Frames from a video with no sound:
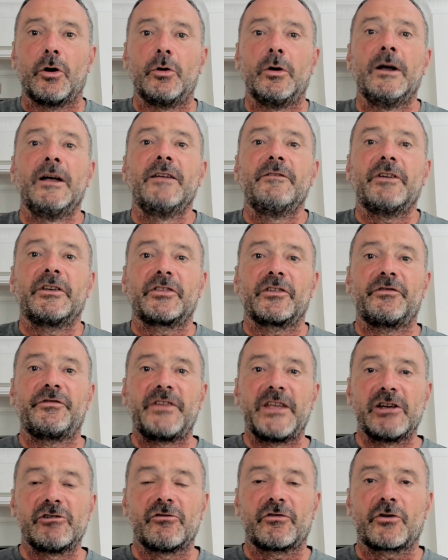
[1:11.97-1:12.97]
There's a
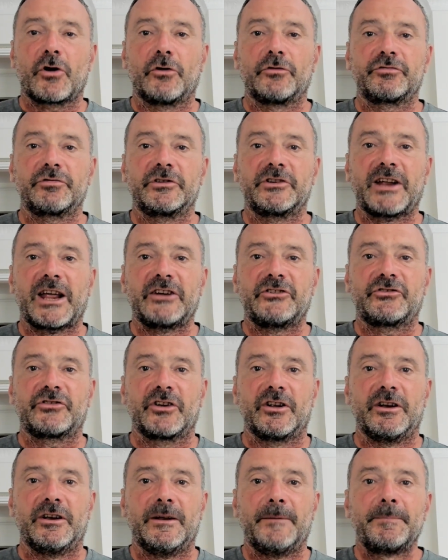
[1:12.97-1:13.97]
fear of
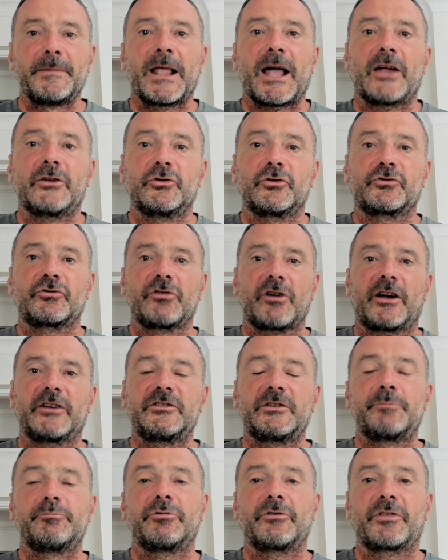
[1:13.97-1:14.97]
confrontation and you're trying
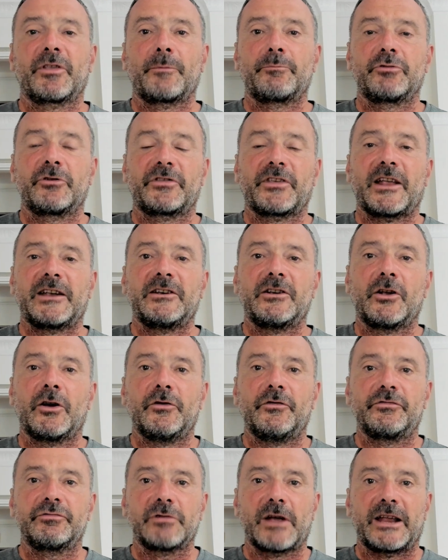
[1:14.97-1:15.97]
to present no
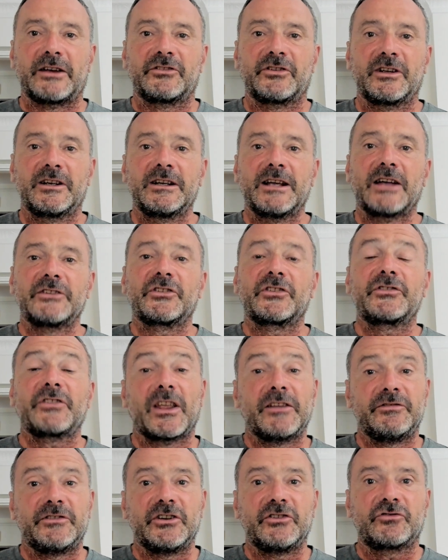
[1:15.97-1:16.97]
threat as a
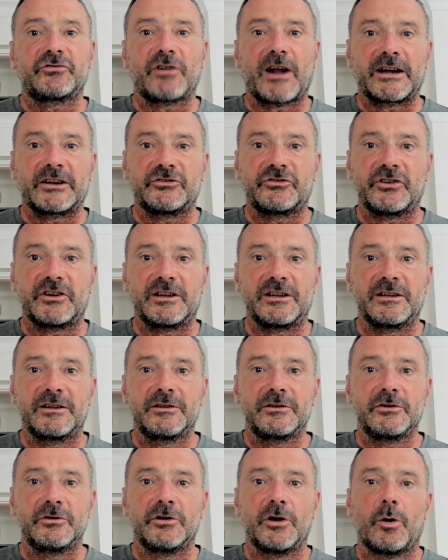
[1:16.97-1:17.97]
safety strategy.
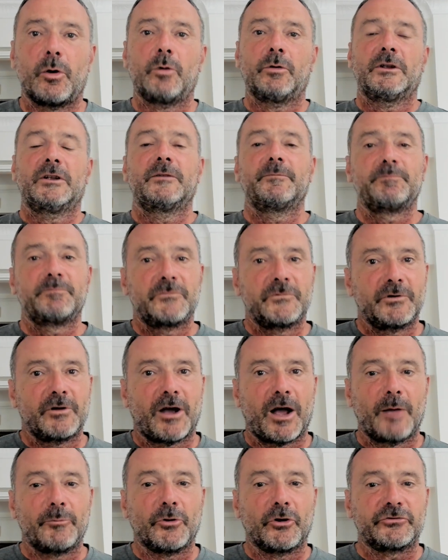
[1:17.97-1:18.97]

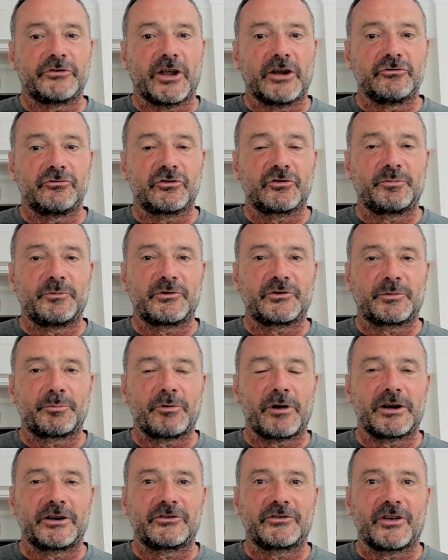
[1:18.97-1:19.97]
I'm not dangerous, Mr.
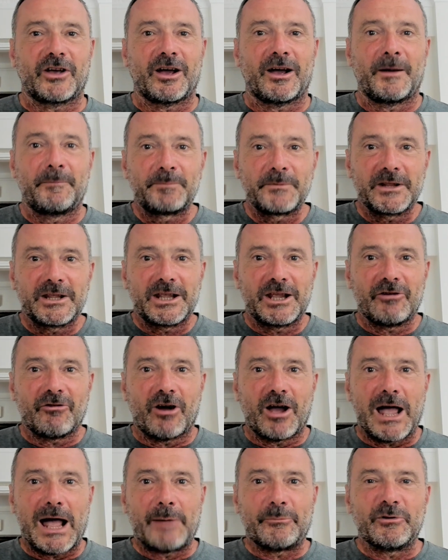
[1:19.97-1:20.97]
Predator. Here
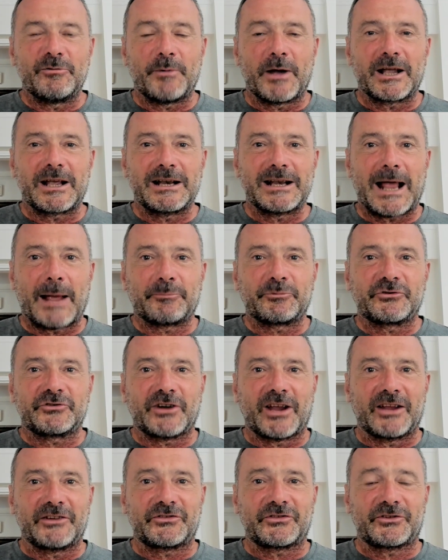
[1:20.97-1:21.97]
I am with my collapsed
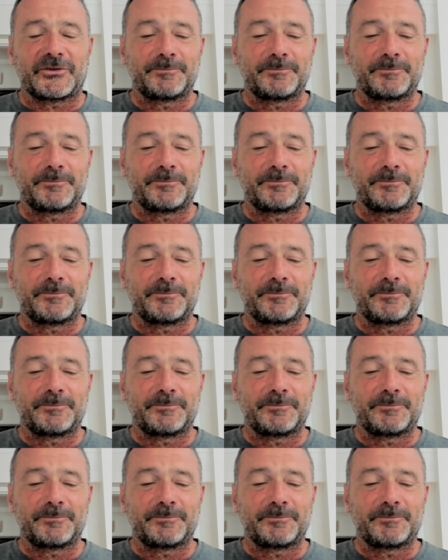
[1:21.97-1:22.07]
chest.